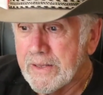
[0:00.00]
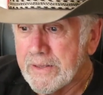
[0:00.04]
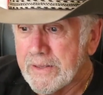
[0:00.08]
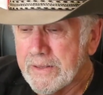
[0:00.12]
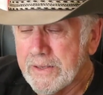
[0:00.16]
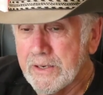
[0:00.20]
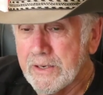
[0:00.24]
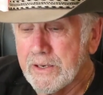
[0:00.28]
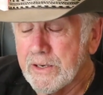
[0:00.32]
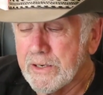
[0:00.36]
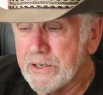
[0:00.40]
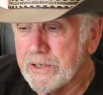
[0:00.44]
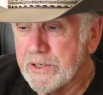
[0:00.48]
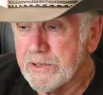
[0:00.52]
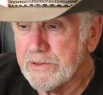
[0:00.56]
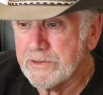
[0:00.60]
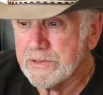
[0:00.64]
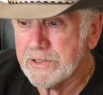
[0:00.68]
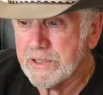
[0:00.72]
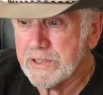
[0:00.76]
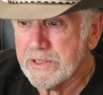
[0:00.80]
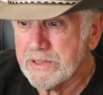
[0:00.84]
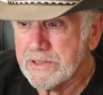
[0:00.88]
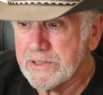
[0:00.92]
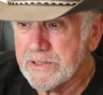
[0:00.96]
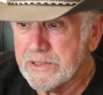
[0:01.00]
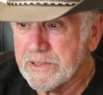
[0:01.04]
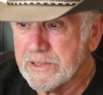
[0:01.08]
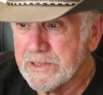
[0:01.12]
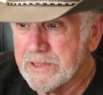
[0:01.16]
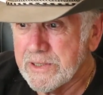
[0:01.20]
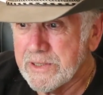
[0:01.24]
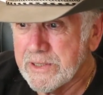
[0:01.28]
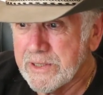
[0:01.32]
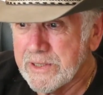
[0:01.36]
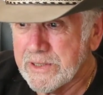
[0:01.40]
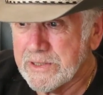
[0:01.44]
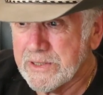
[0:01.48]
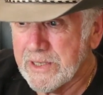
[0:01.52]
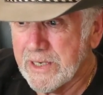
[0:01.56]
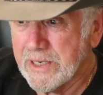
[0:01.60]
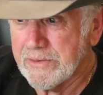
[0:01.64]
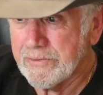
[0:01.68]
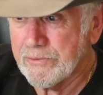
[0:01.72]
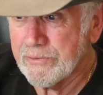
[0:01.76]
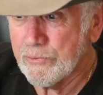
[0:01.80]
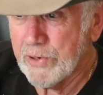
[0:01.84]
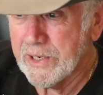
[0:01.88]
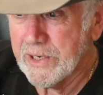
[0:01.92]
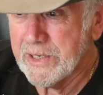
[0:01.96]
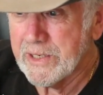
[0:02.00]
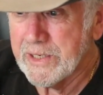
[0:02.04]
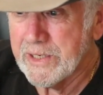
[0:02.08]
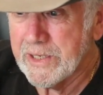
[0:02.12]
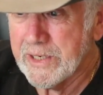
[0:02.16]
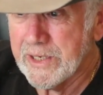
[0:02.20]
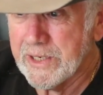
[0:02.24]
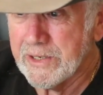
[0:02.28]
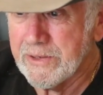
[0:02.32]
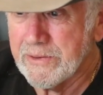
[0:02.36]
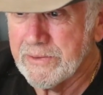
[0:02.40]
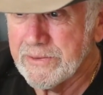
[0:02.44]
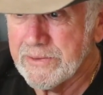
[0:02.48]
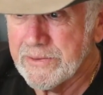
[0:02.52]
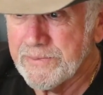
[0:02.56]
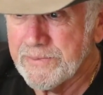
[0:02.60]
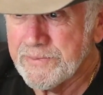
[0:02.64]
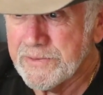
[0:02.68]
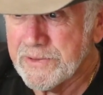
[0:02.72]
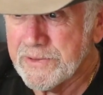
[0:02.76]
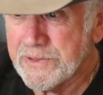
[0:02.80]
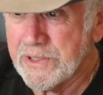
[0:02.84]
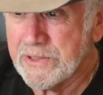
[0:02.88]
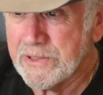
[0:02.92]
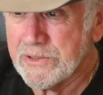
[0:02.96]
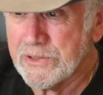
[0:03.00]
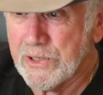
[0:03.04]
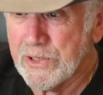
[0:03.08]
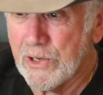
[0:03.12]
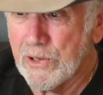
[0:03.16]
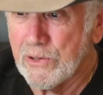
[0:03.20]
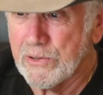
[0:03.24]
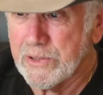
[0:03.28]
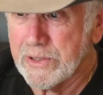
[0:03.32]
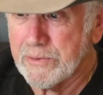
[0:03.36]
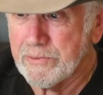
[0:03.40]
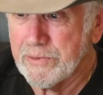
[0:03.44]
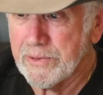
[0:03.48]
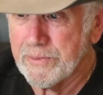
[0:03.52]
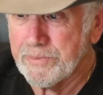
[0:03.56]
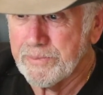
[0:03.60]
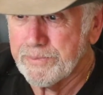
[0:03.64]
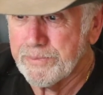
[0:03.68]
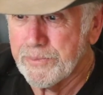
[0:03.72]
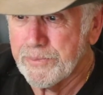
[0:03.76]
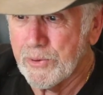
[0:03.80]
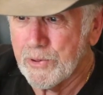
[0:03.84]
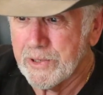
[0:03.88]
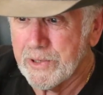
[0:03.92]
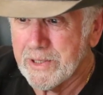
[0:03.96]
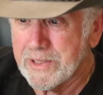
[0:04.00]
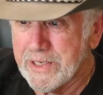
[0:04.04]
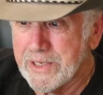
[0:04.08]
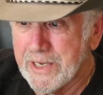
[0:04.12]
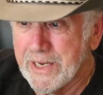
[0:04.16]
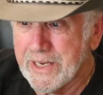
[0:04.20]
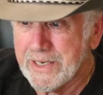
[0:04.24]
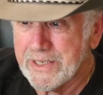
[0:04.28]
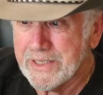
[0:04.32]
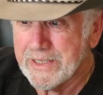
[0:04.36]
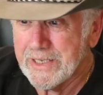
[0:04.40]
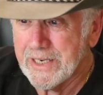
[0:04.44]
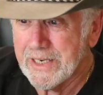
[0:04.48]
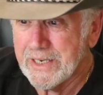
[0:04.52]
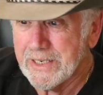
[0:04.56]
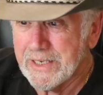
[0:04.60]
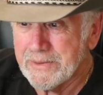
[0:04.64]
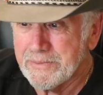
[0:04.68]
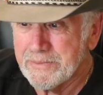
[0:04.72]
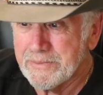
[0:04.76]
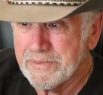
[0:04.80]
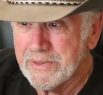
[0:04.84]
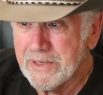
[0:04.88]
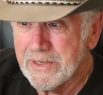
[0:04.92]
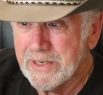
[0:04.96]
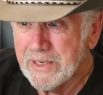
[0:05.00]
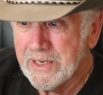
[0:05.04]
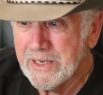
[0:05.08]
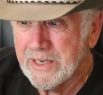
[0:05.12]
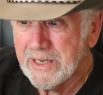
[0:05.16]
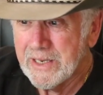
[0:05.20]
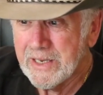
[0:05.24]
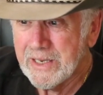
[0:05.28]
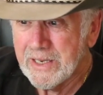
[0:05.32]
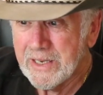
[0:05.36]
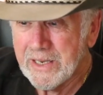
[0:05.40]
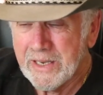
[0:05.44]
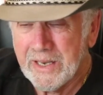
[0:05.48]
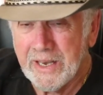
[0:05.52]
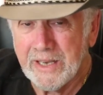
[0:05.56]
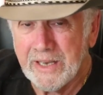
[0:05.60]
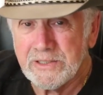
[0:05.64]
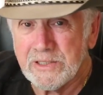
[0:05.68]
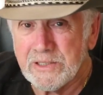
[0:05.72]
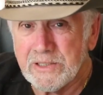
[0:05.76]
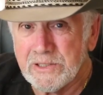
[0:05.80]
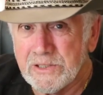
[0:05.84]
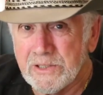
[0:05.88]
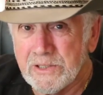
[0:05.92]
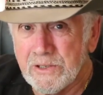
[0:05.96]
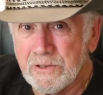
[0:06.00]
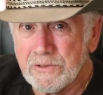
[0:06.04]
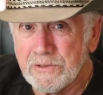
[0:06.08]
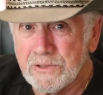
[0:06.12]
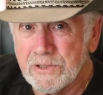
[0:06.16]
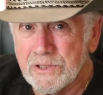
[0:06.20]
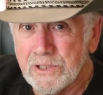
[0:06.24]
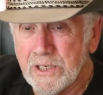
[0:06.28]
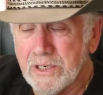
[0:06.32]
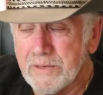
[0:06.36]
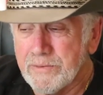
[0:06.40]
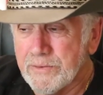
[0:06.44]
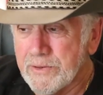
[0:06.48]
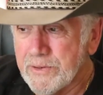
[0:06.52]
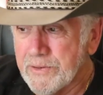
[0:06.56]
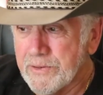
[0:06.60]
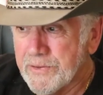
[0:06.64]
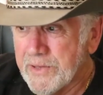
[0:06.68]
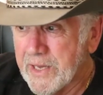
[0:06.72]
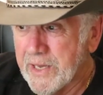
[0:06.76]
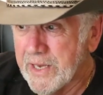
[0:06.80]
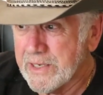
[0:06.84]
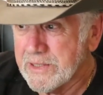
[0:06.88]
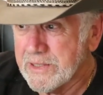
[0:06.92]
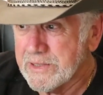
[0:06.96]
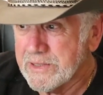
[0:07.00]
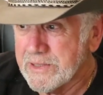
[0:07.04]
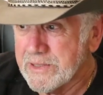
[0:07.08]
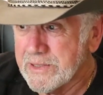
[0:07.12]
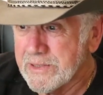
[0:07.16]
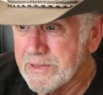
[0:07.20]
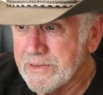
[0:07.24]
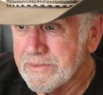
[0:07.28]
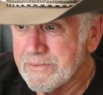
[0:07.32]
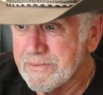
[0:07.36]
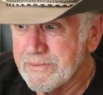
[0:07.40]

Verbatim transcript: The good news is, as I've written here, since ZolnaReport.com has its own server thanks